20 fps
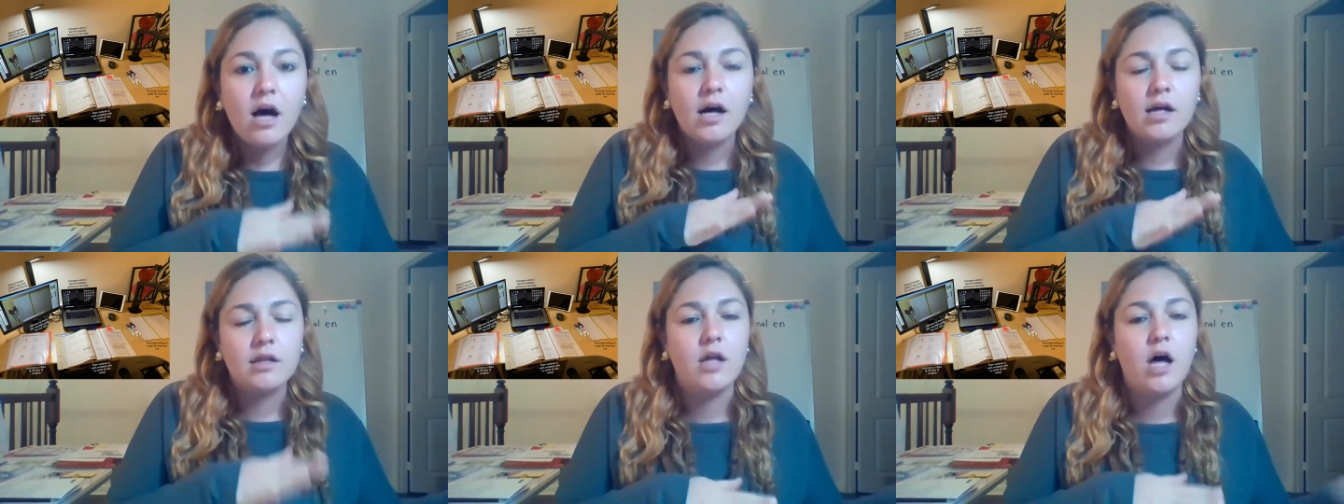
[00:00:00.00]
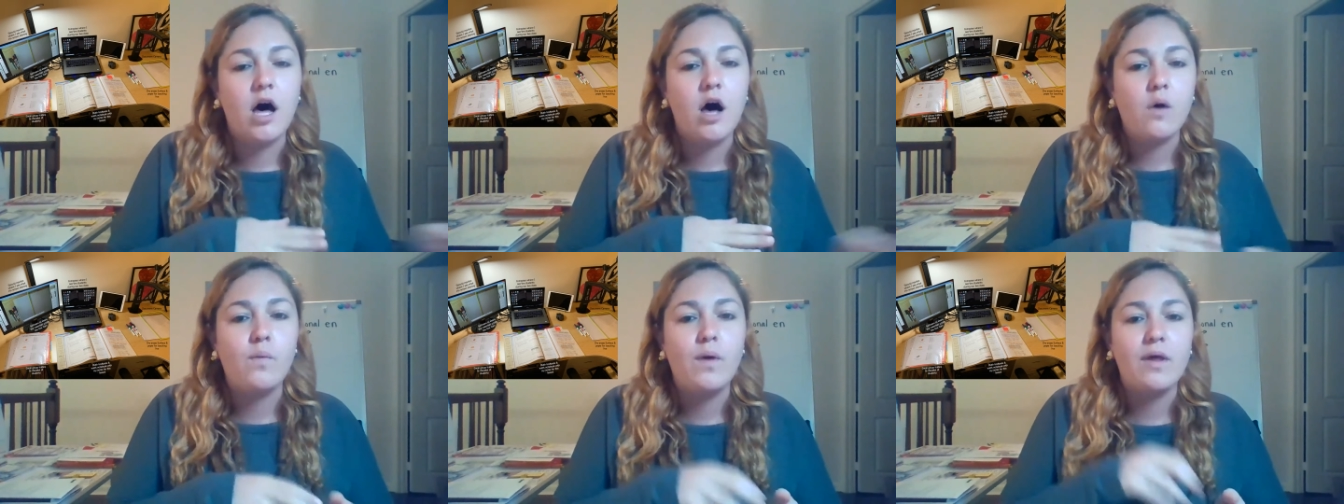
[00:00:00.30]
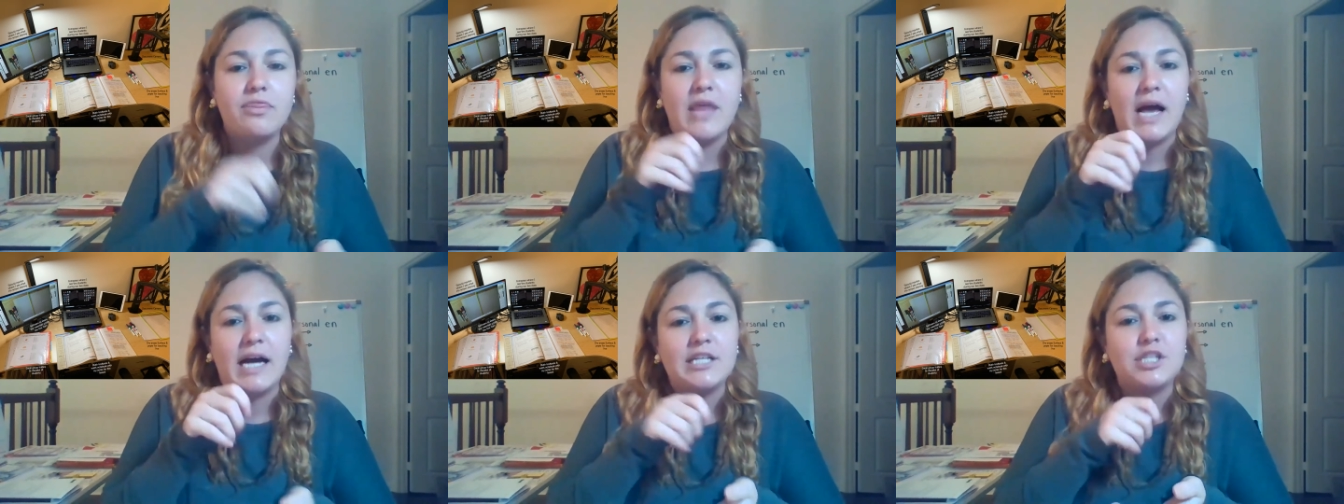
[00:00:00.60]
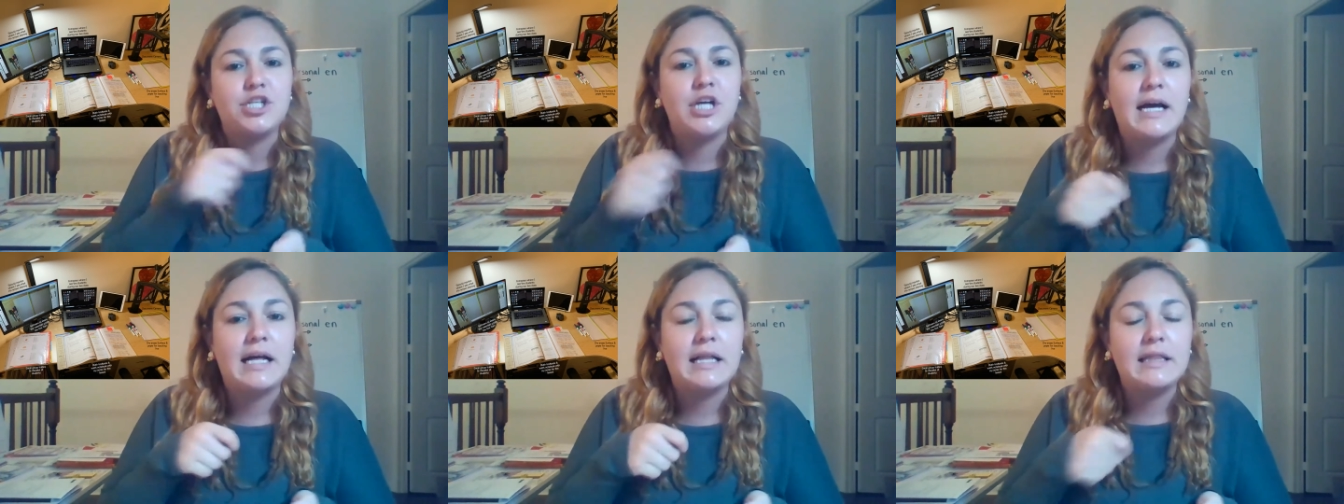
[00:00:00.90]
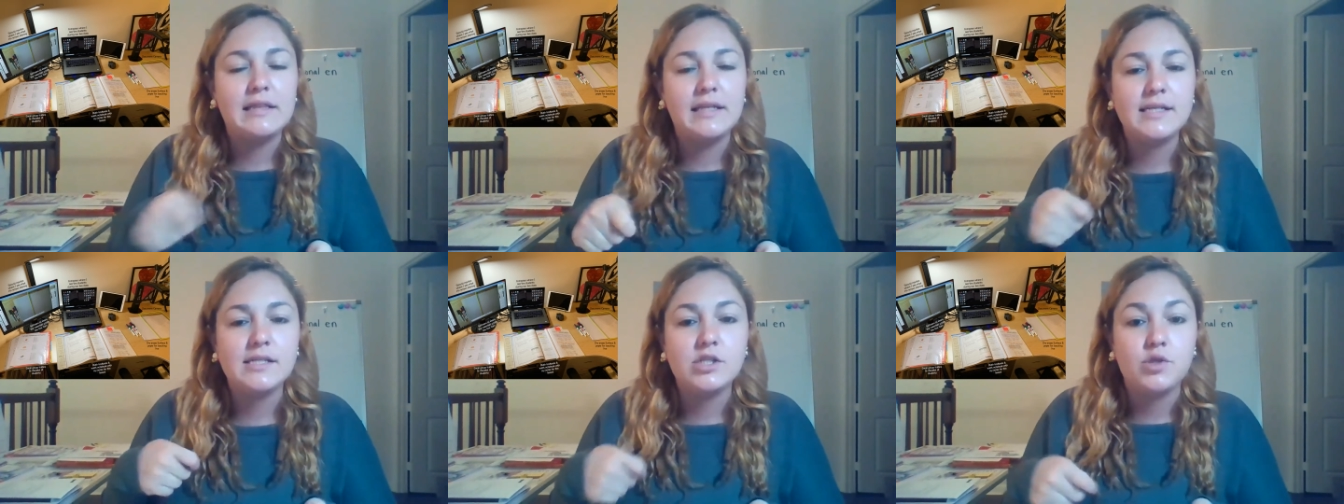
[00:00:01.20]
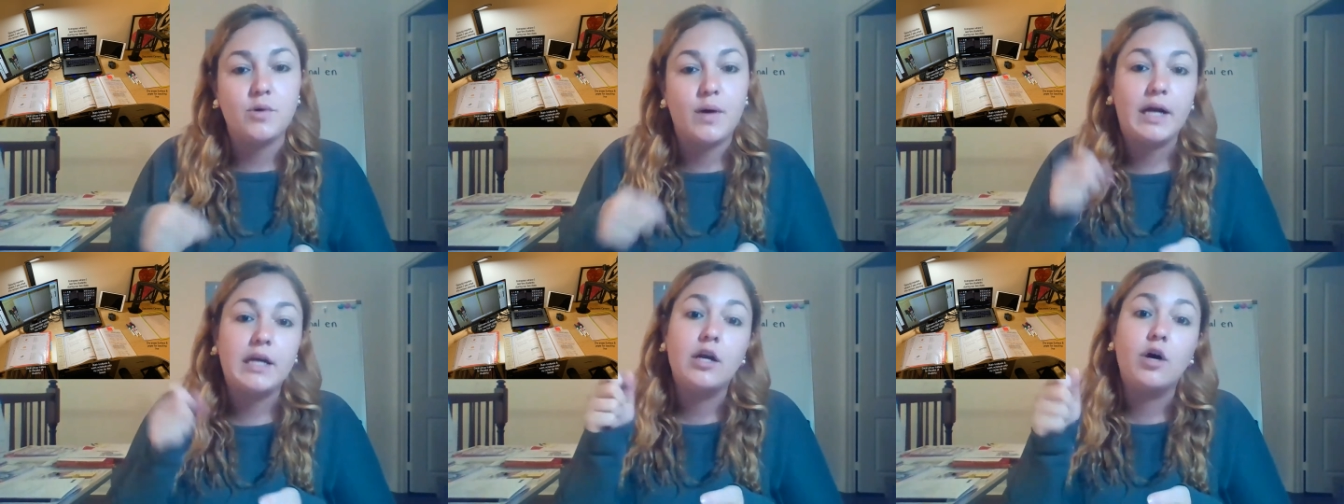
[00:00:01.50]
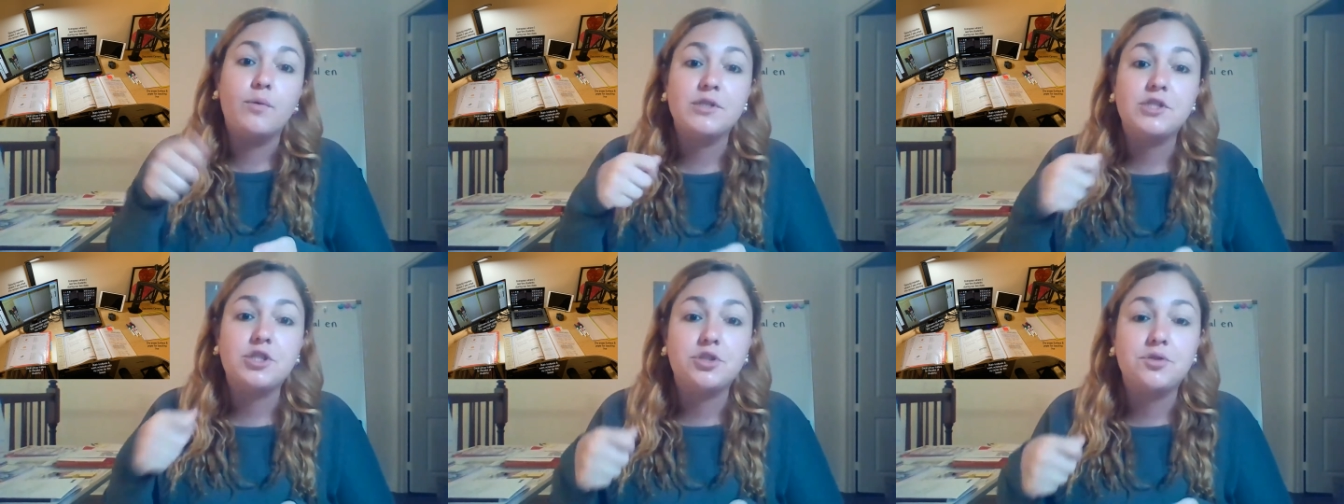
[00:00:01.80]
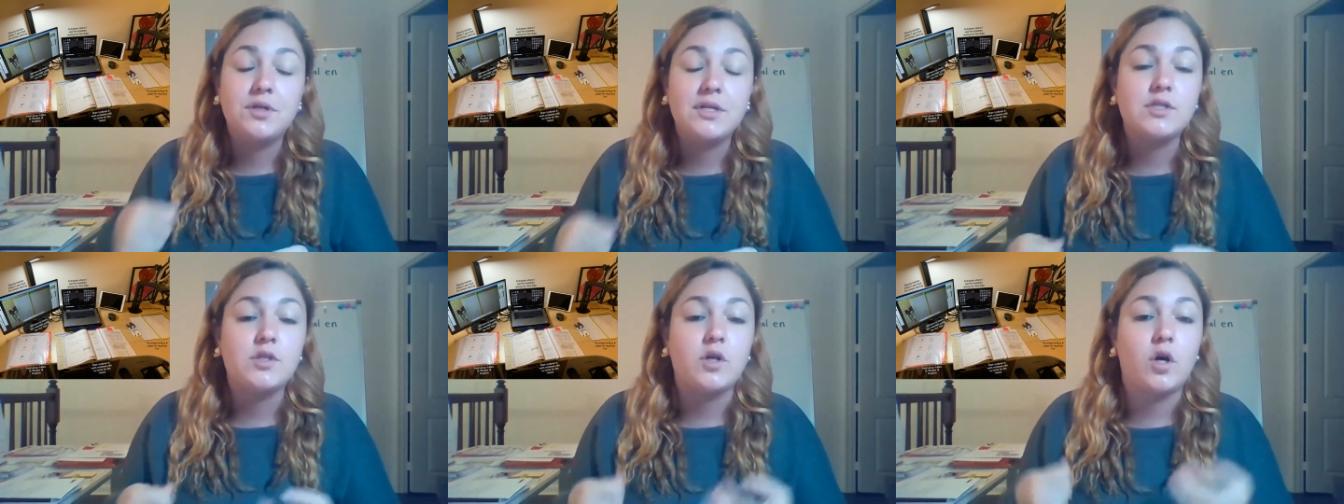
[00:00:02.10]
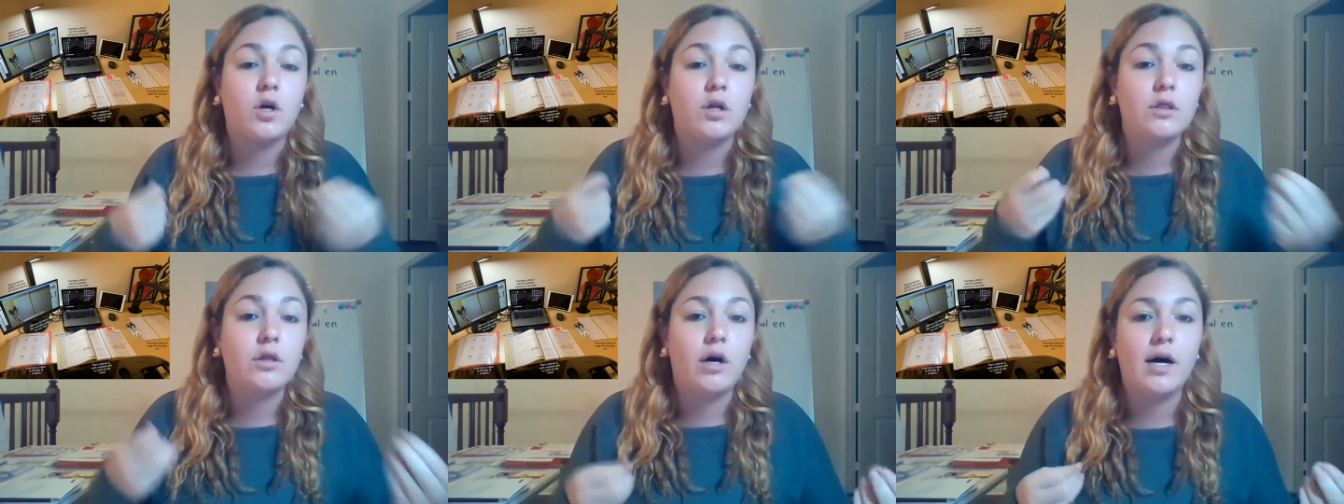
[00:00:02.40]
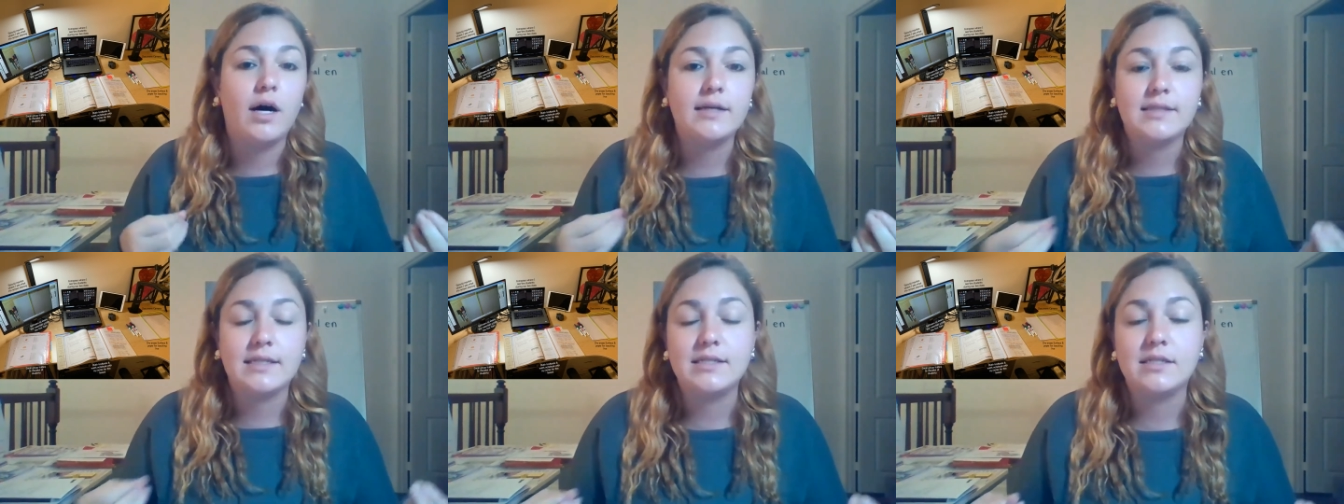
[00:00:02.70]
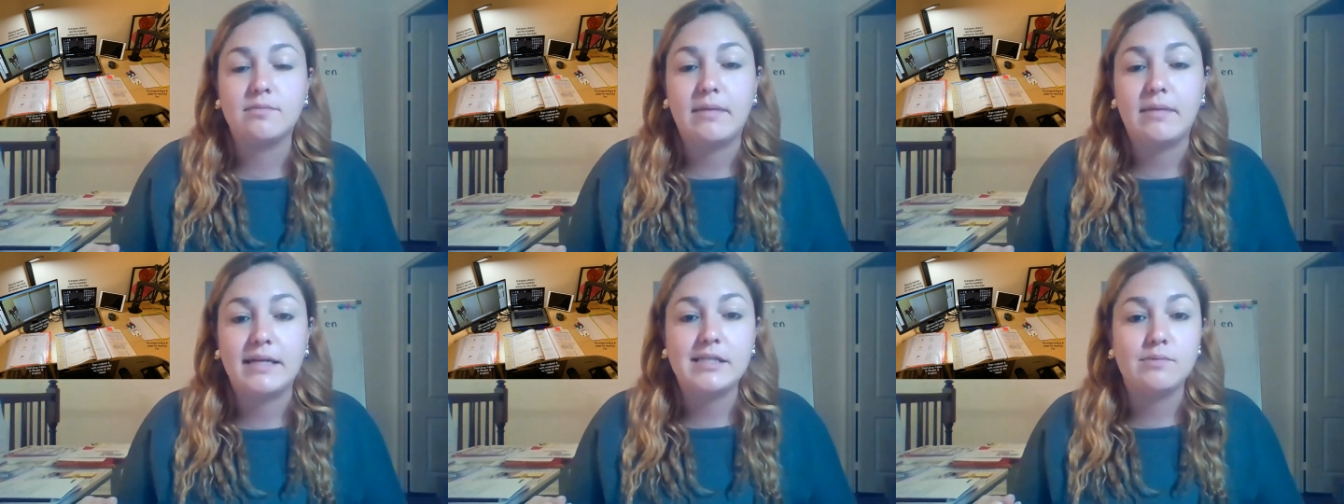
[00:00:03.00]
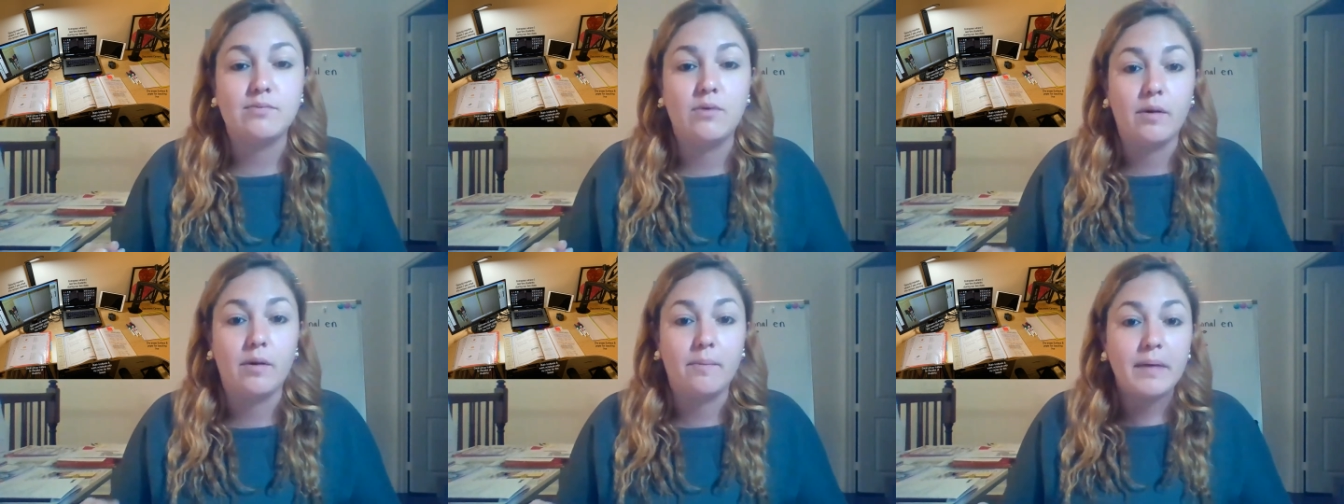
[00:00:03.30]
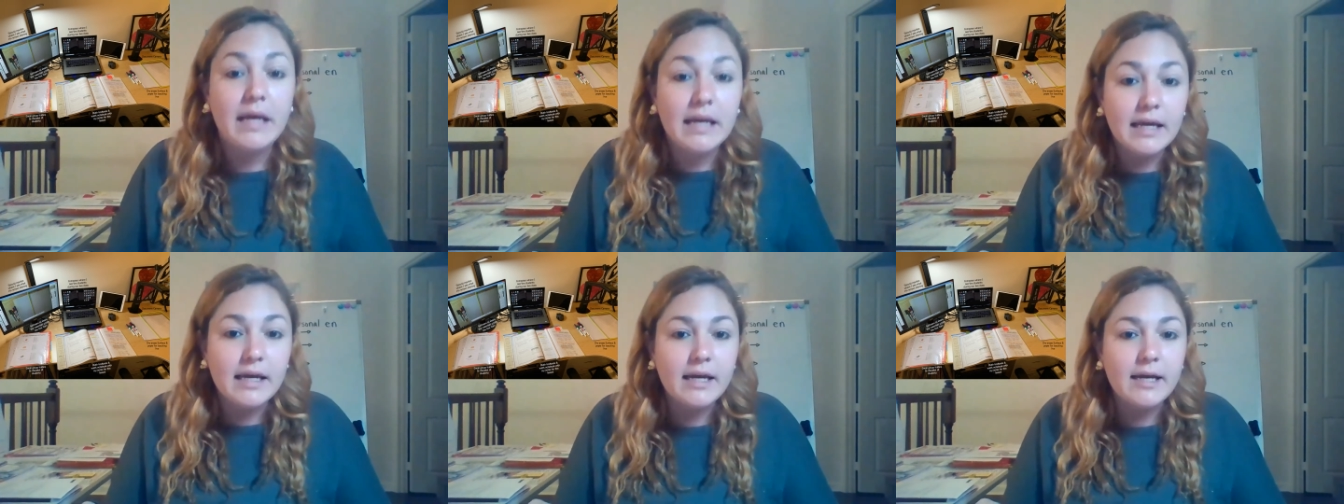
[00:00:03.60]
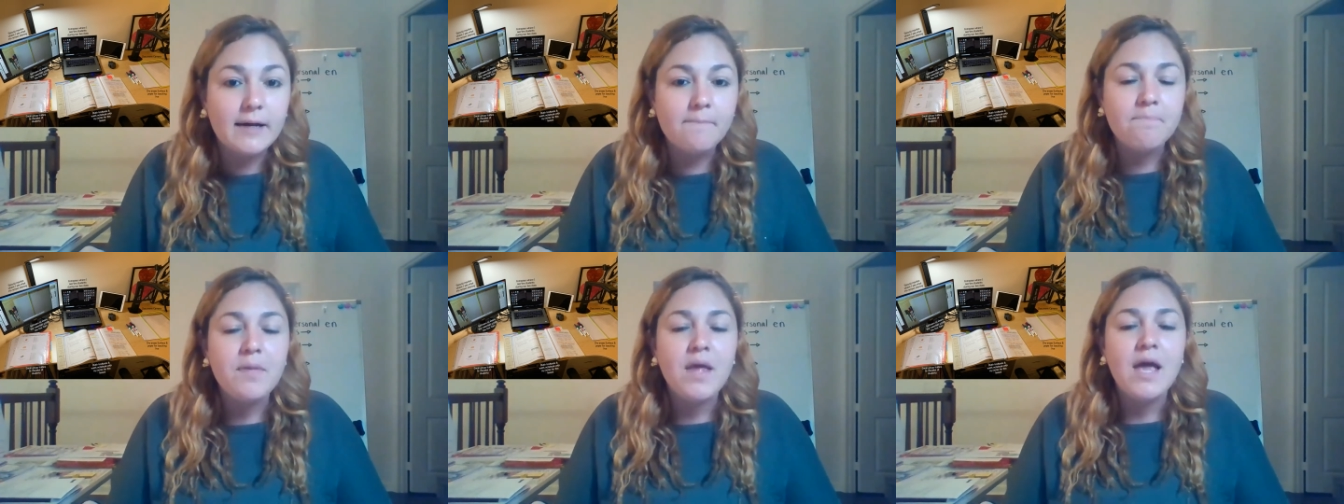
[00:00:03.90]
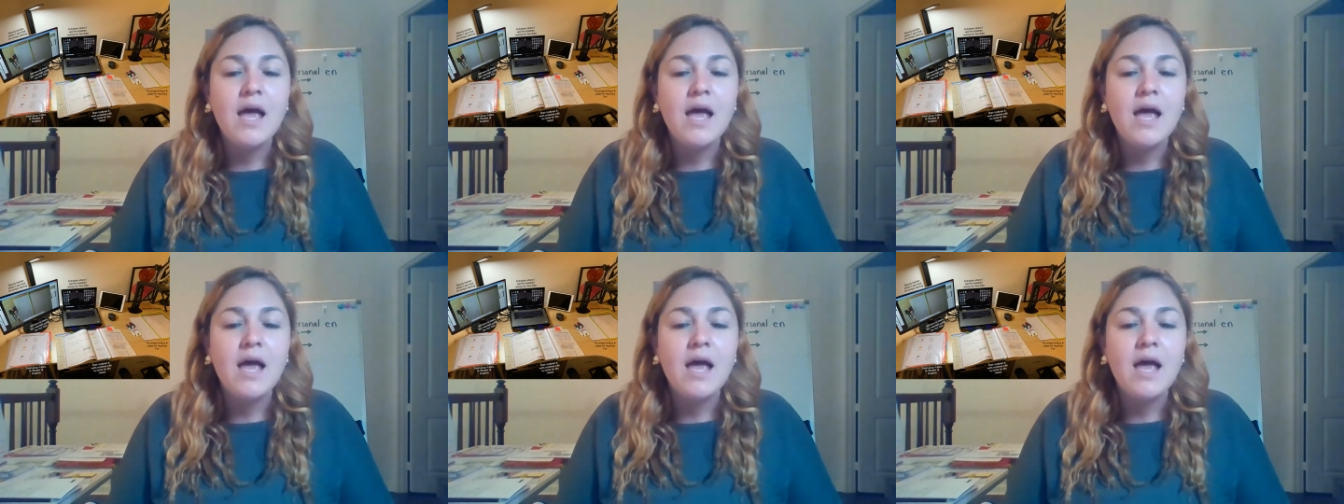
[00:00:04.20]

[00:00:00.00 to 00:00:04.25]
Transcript: along with that checklist, so I know which students are logged into my small meeting.